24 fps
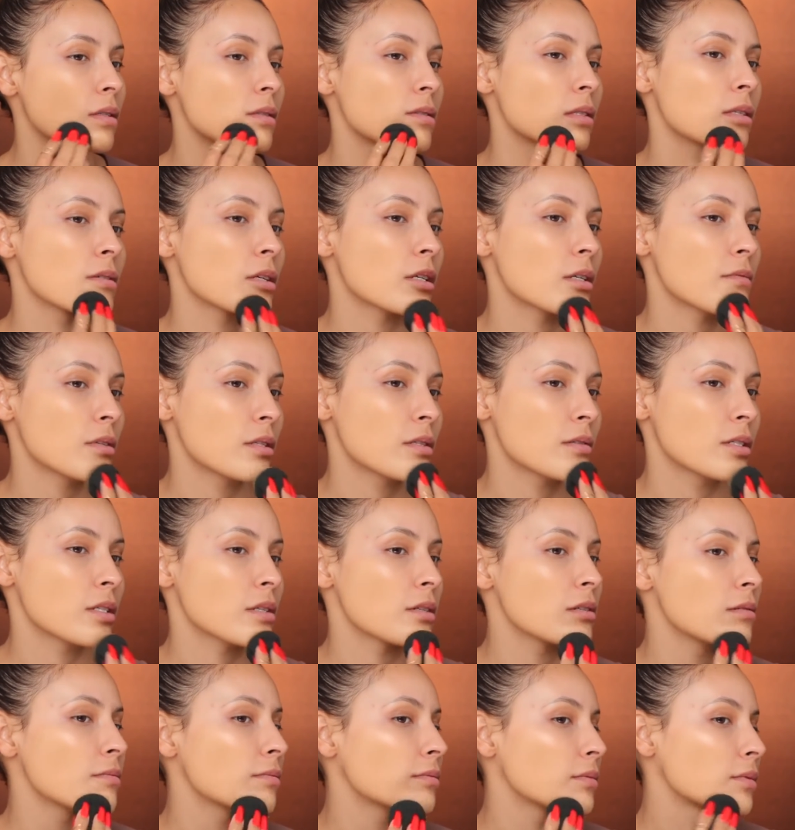It's good, it's
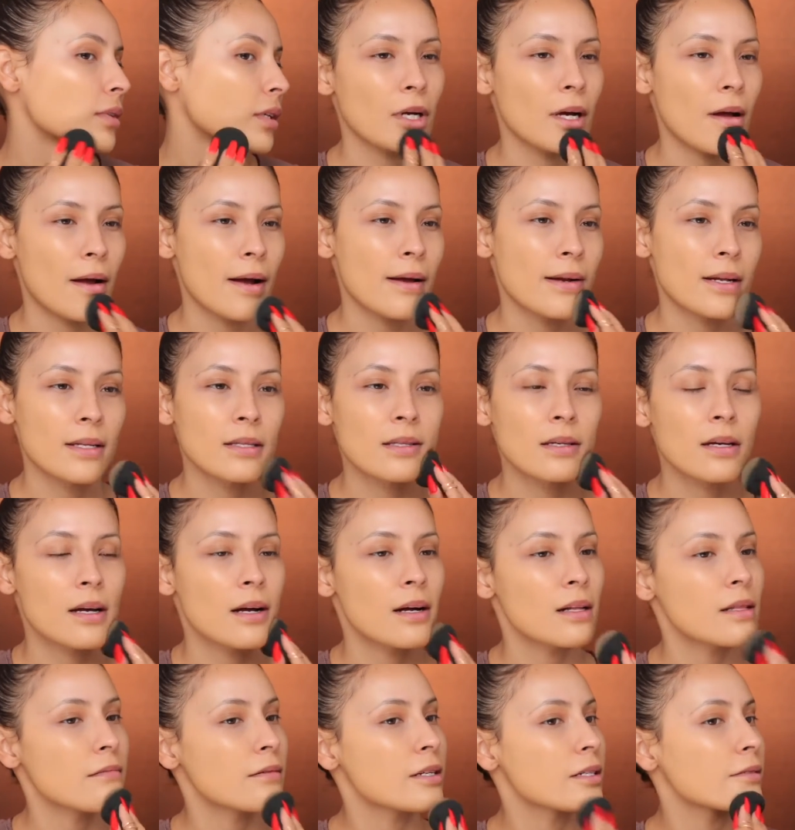good. And then the
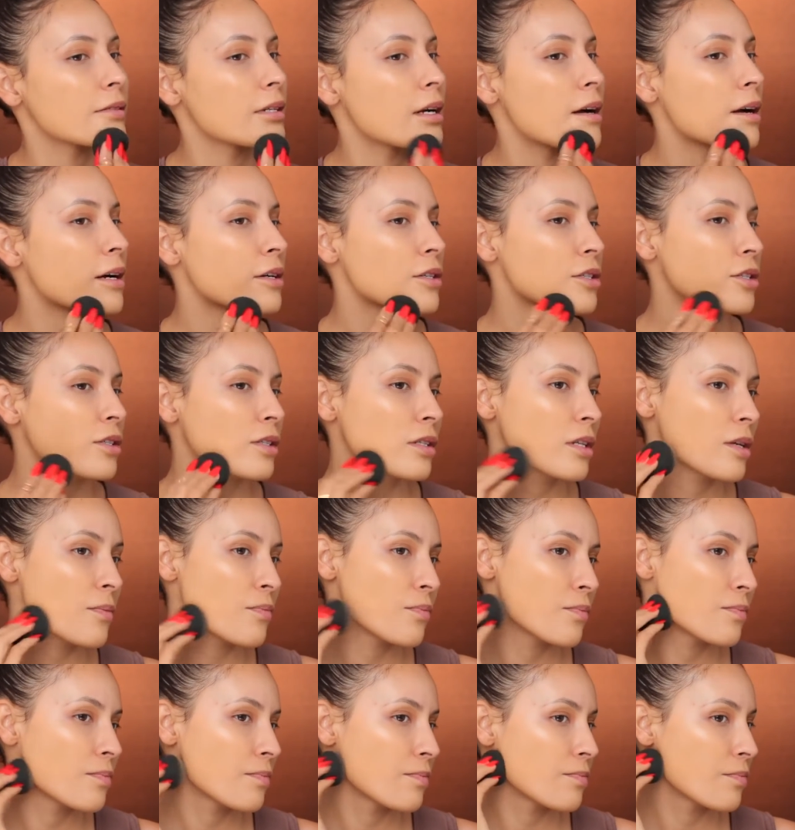color is actually
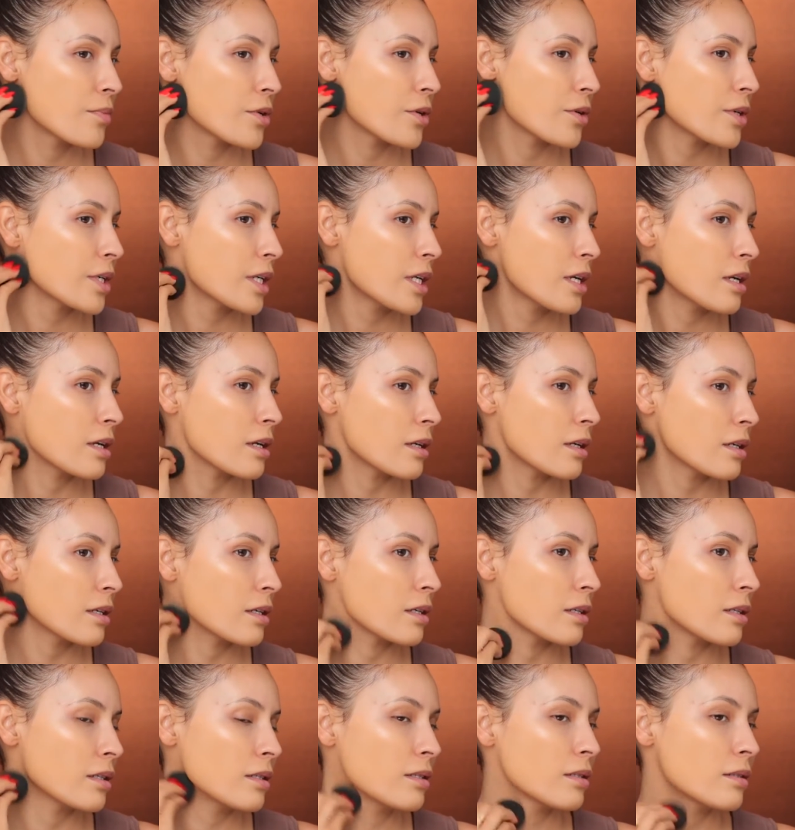pretty
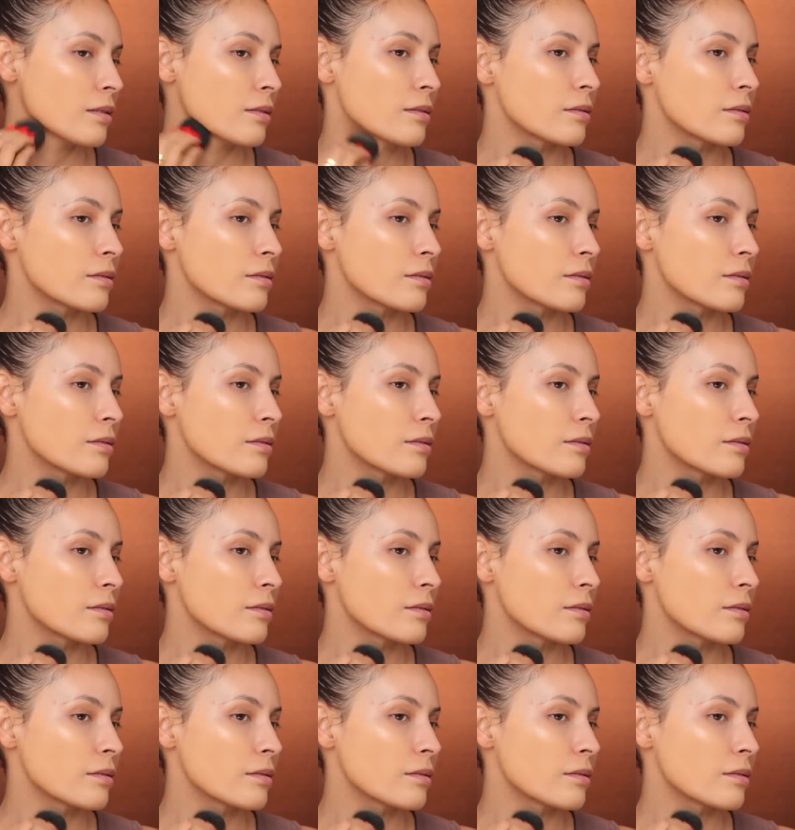good.